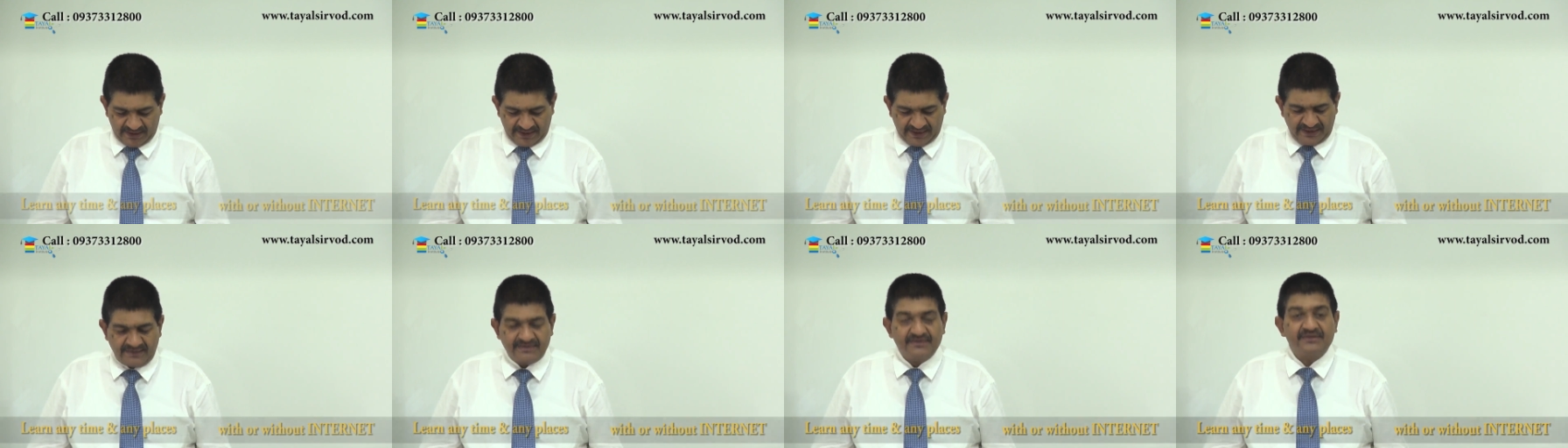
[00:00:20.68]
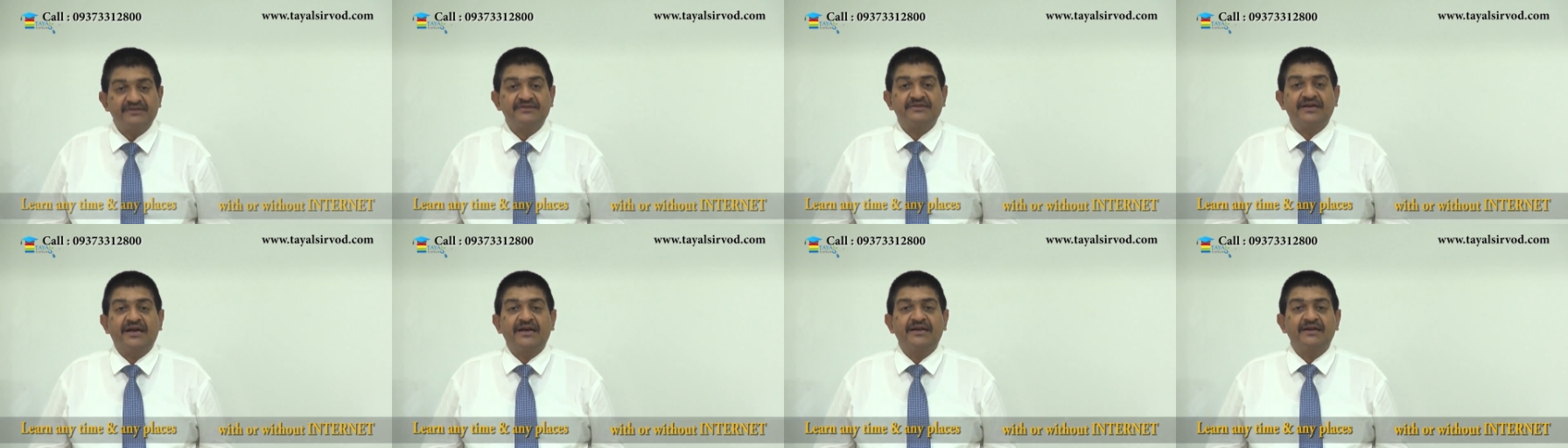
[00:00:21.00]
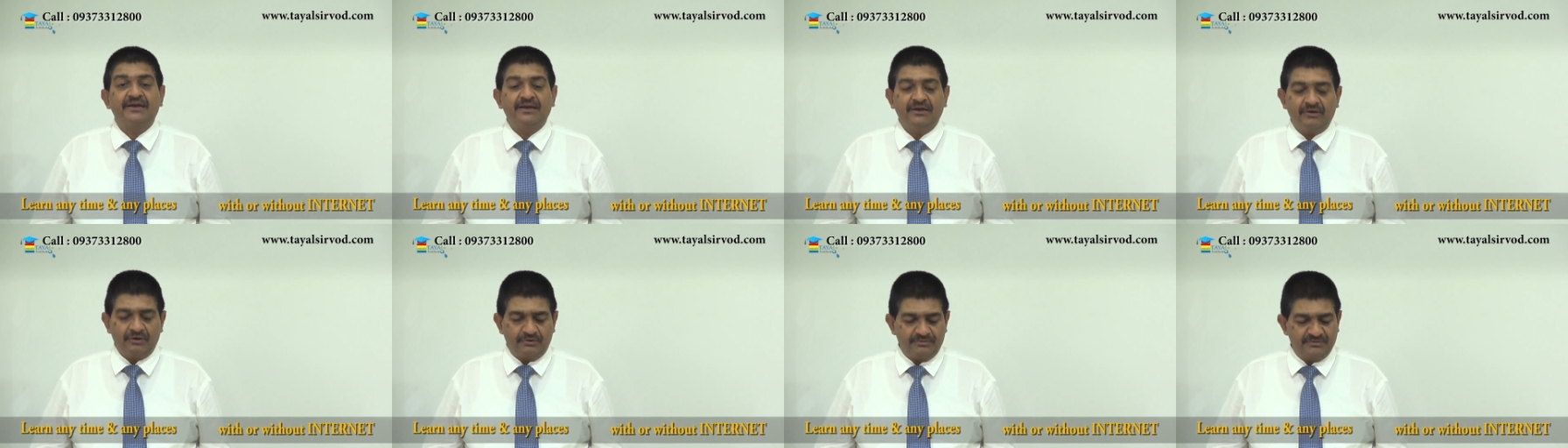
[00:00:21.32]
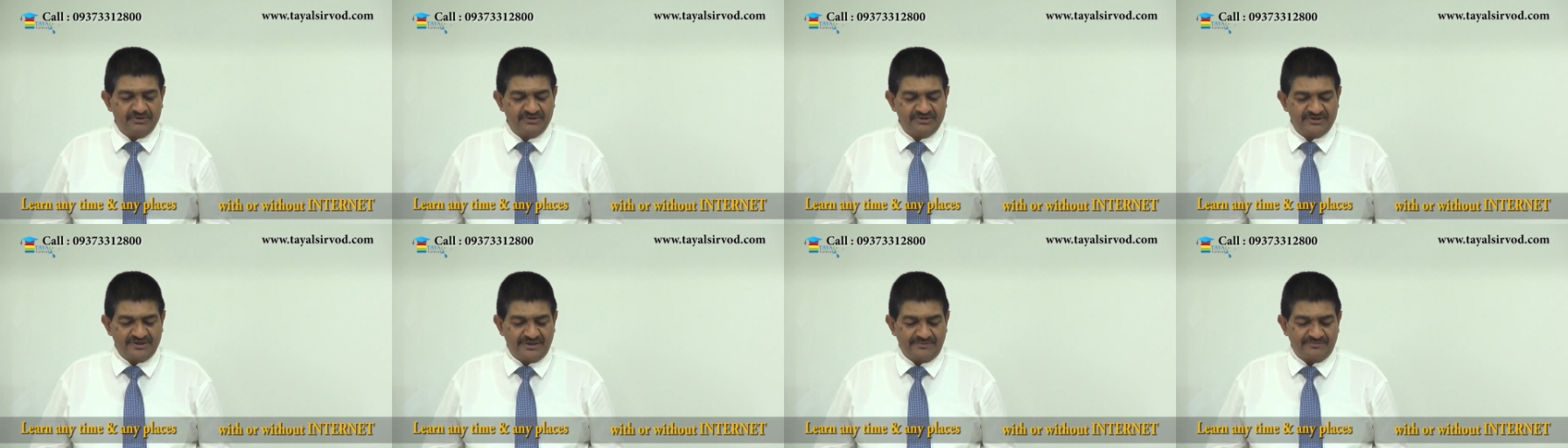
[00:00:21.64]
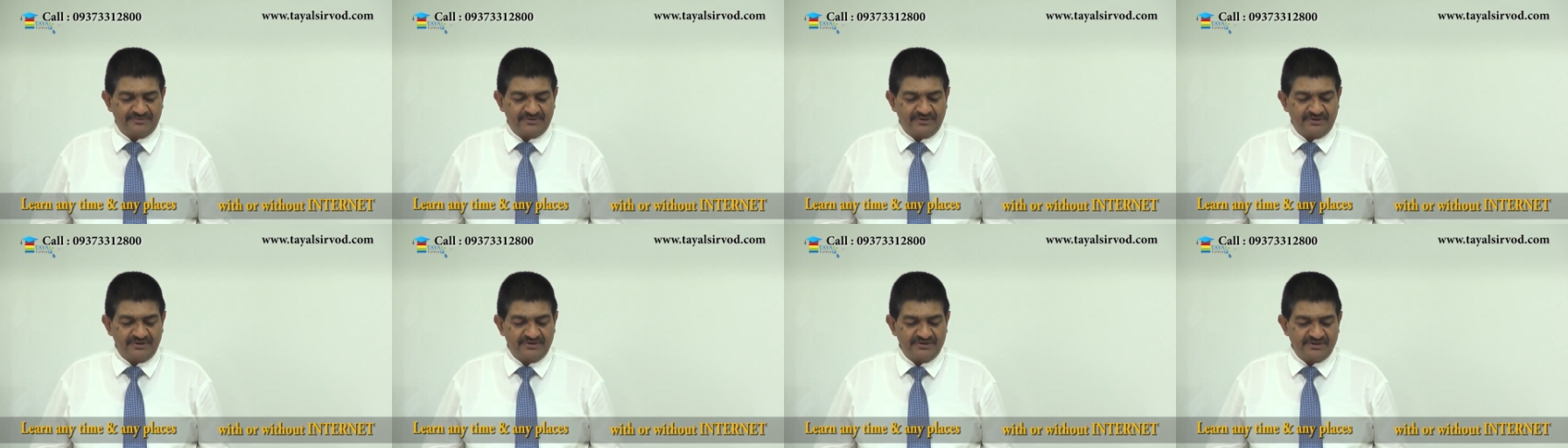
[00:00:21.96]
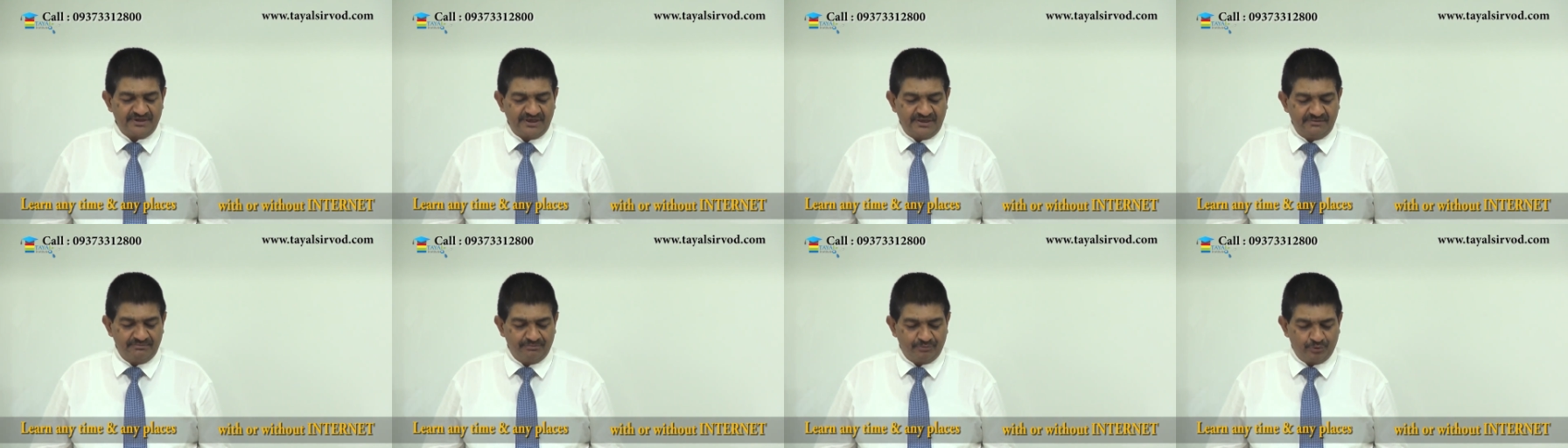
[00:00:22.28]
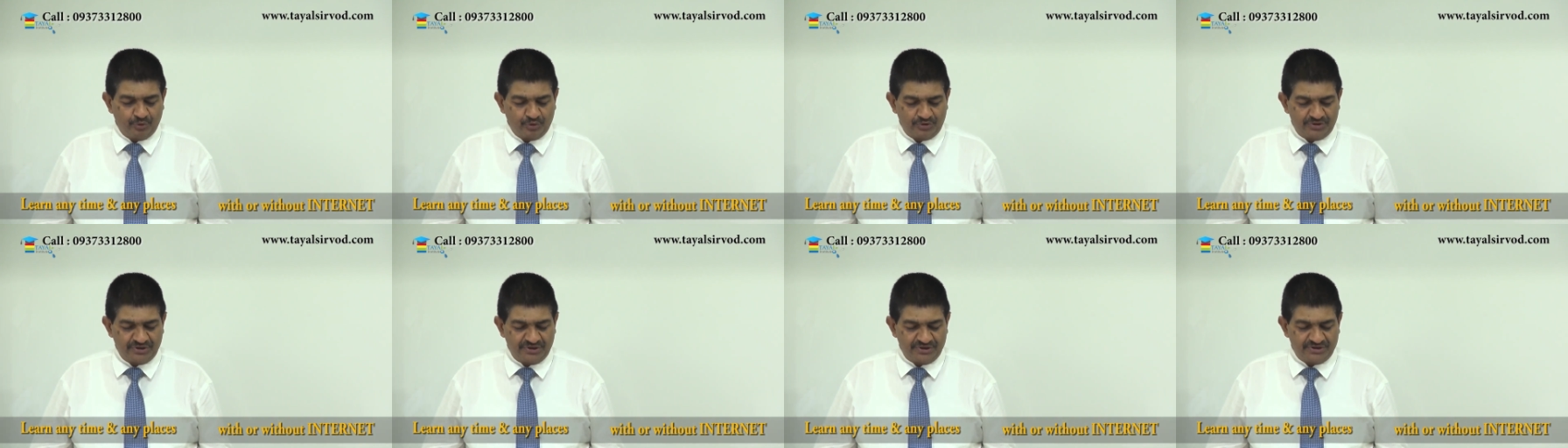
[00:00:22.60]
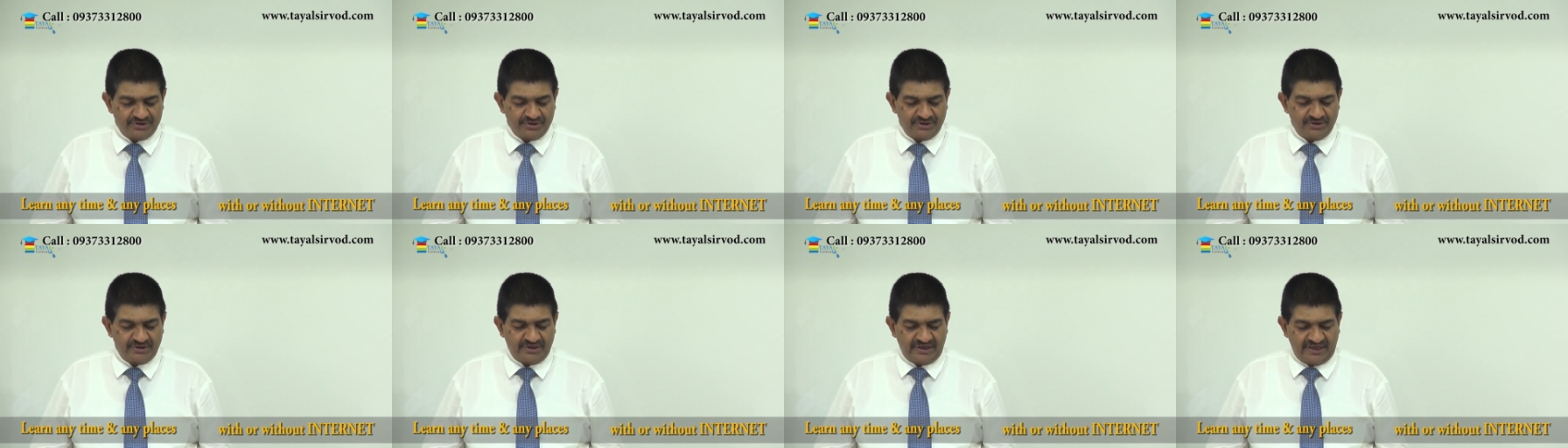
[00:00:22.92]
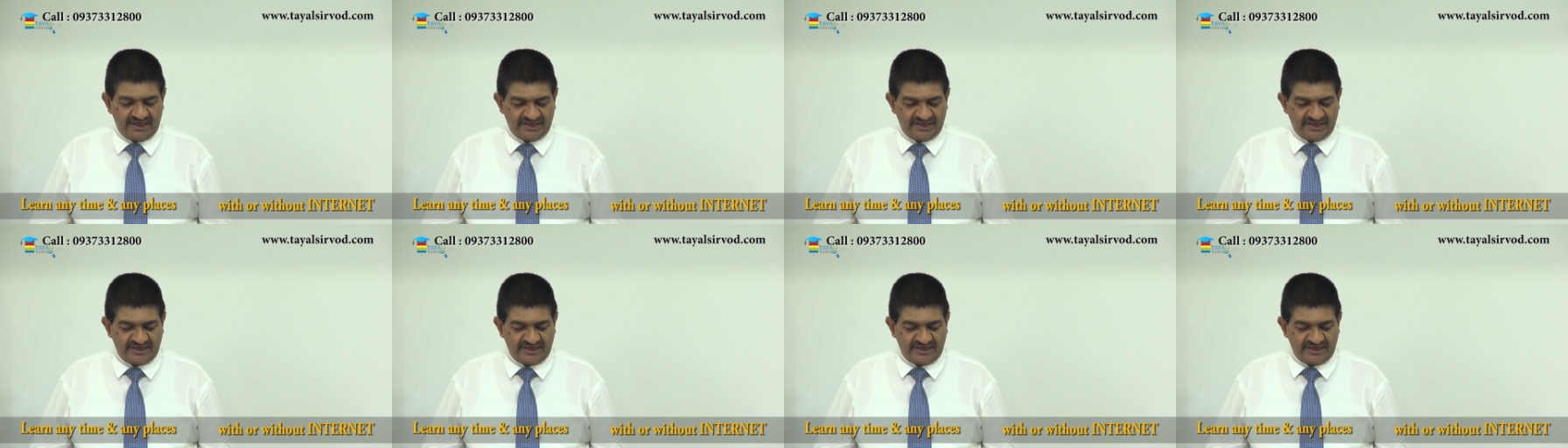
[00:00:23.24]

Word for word: And the title of the chapter is Importation,